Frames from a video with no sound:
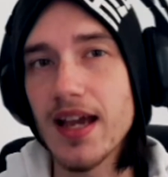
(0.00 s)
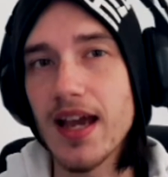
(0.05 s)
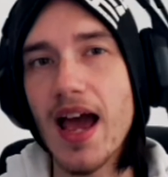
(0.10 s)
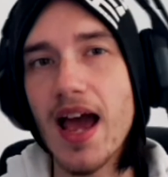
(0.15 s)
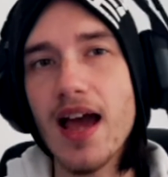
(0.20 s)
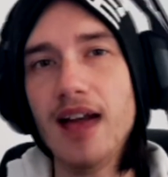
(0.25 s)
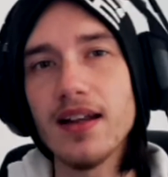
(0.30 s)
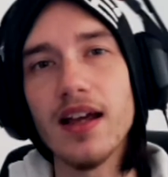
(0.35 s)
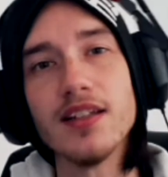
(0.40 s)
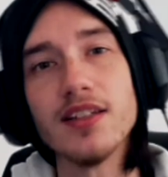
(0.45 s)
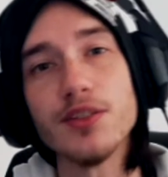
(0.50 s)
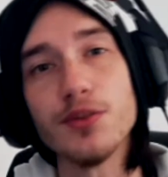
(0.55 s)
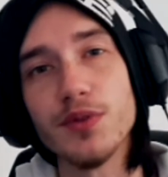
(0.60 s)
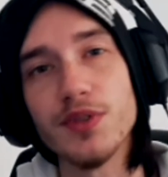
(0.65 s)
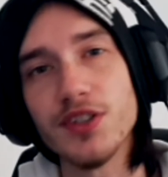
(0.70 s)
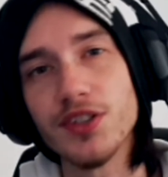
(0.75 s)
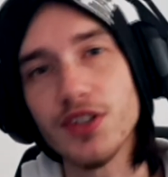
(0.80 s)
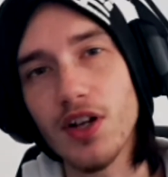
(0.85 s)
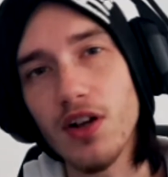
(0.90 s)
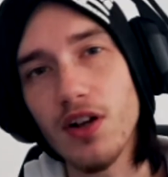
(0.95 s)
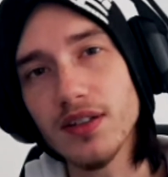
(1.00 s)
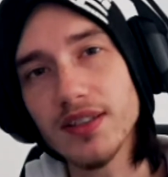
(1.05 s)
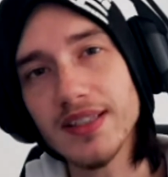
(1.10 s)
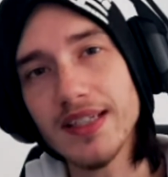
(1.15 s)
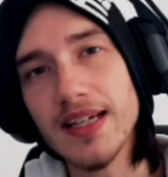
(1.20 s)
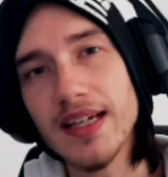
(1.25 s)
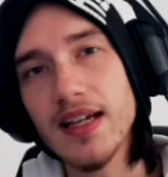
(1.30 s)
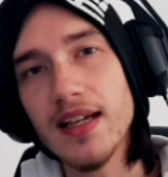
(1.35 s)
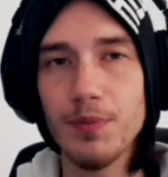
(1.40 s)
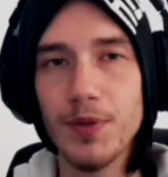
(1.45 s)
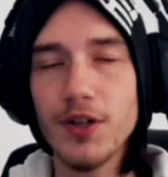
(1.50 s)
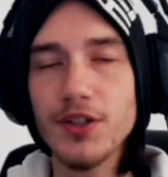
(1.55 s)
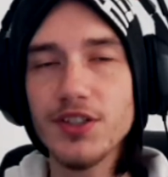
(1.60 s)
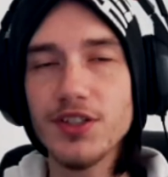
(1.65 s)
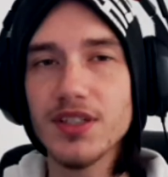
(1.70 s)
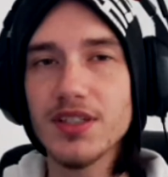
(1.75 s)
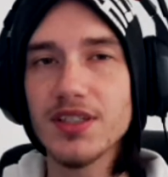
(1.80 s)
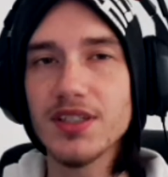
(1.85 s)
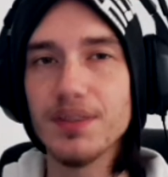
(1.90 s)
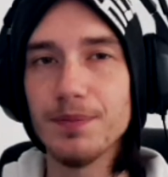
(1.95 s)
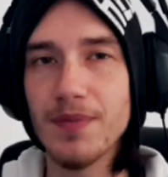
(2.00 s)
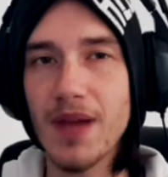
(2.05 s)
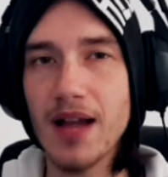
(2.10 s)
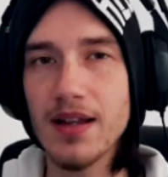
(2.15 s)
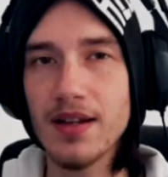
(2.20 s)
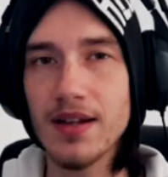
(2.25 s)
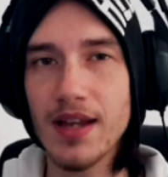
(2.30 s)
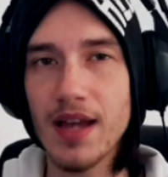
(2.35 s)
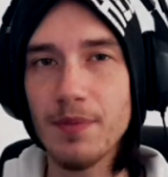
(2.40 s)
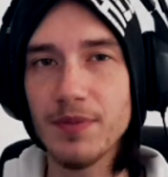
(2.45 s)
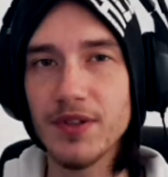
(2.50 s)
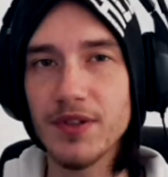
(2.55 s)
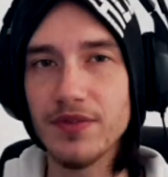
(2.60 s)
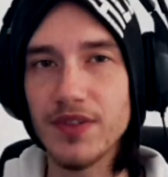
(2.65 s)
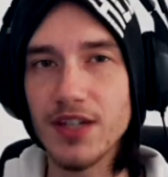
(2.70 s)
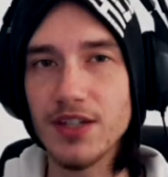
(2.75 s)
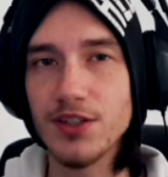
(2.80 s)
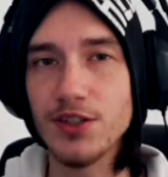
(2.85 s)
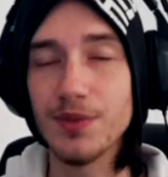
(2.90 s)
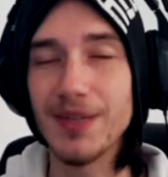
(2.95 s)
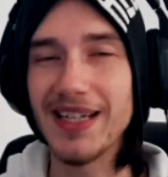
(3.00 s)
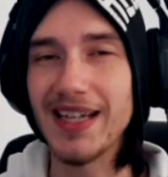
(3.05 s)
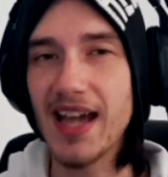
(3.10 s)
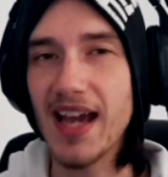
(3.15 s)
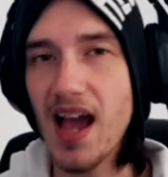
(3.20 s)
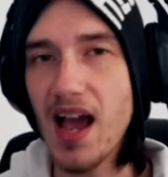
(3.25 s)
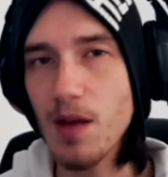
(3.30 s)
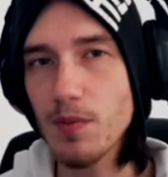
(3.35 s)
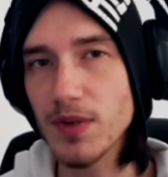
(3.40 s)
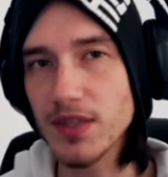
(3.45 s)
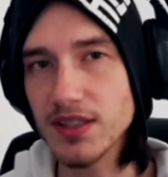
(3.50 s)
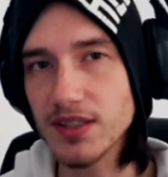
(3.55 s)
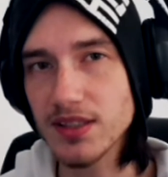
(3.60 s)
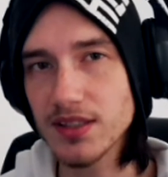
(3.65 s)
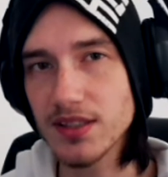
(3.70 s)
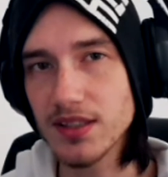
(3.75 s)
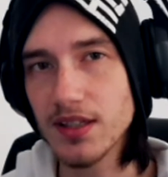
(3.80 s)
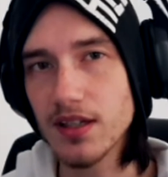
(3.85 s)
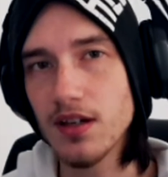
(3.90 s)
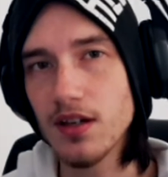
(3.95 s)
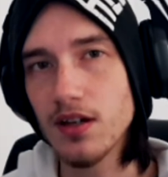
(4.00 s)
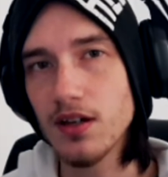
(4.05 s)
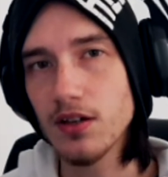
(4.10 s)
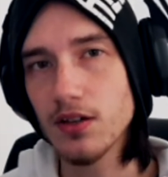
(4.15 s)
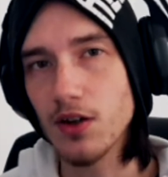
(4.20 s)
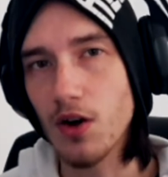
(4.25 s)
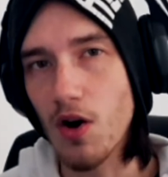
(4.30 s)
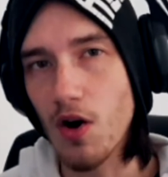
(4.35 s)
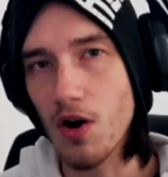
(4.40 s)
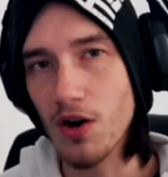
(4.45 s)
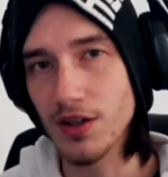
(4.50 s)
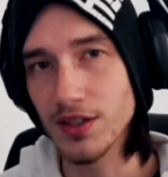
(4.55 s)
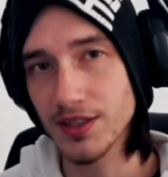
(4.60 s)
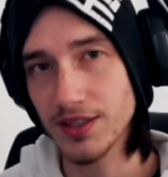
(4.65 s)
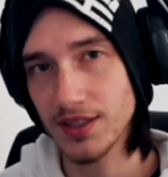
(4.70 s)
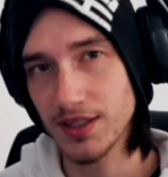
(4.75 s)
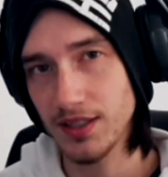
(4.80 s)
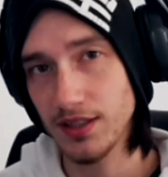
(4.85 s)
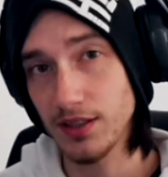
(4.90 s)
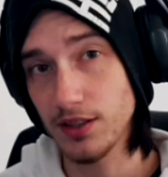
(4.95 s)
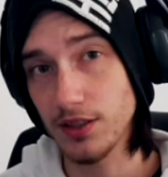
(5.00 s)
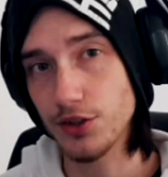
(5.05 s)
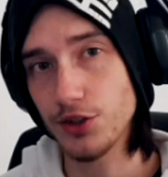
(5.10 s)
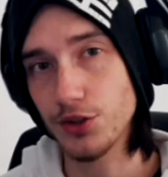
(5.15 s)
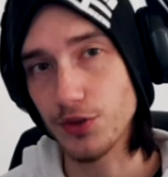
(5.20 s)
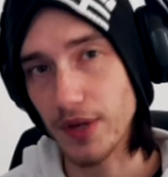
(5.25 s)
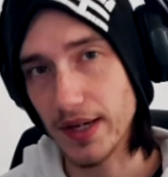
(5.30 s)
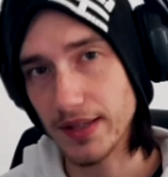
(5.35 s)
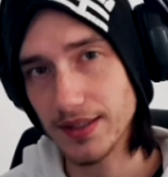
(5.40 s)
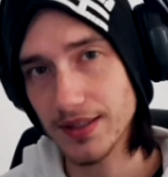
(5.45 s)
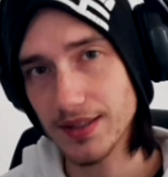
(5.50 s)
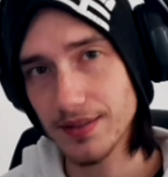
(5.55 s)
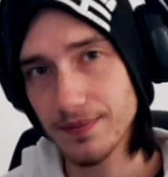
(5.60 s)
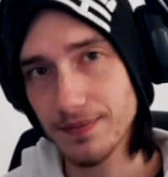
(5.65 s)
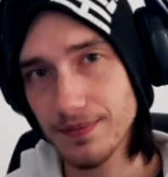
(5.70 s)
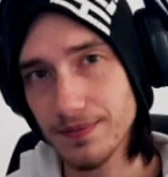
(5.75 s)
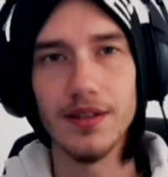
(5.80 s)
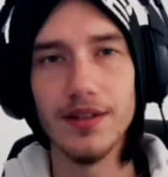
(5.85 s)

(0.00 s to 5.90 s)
and as a result, a person's maladaptive daydreaming habits cause distress.